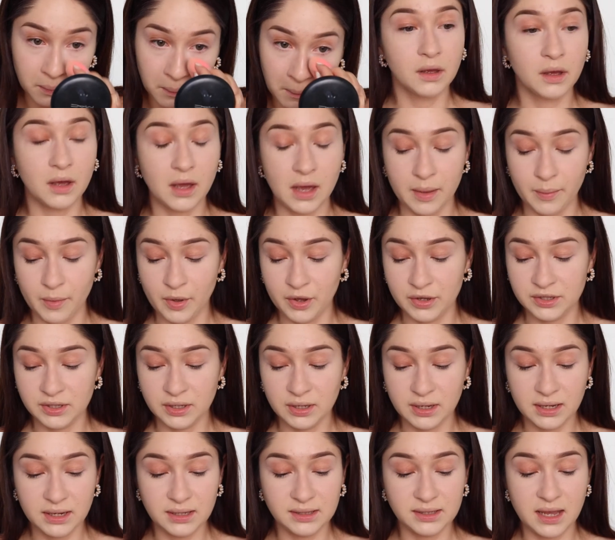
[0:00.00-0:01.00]
I'm
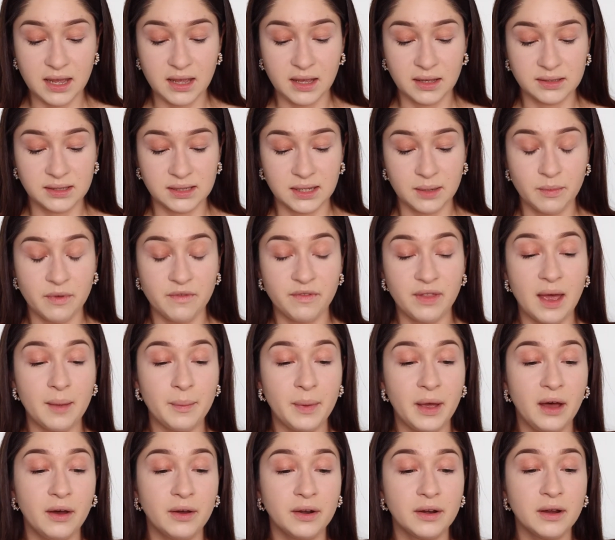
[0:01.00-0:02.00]
also going to take some of
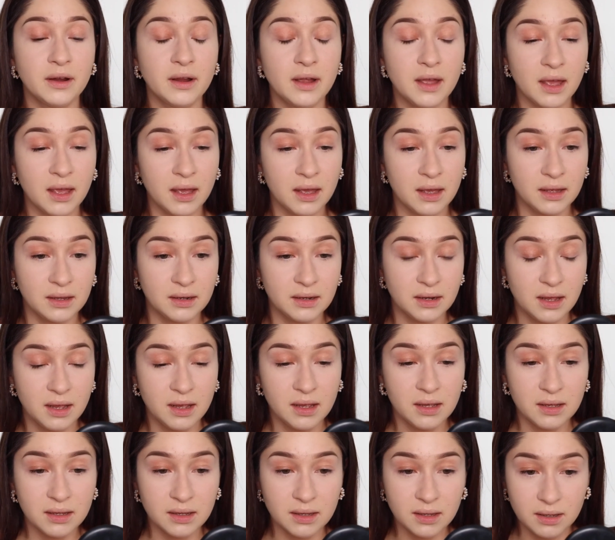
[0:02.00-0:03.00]
that powder and
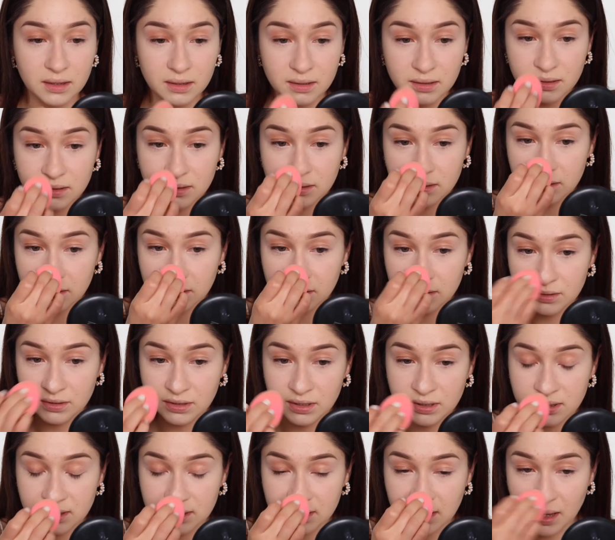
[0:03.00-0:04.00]

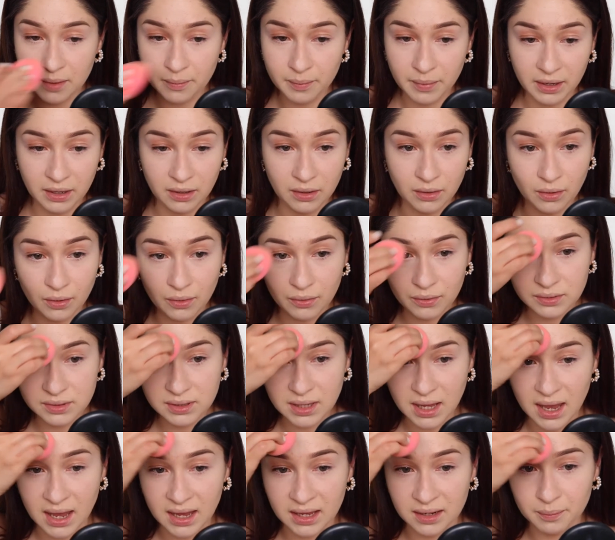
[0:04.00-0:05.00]
just set my
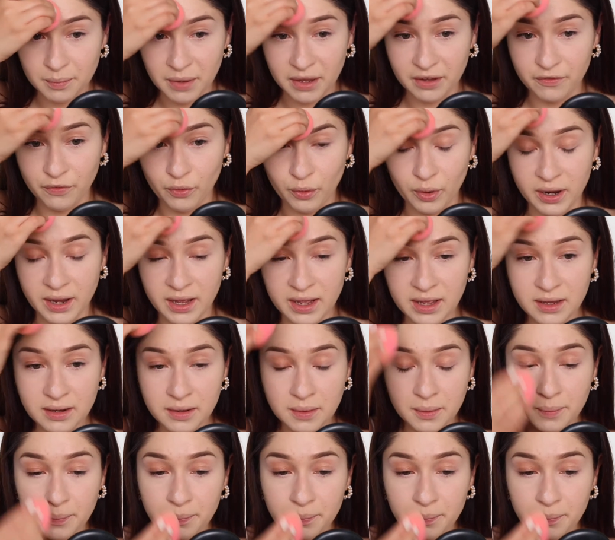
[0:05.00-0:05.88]
nose and my forehead.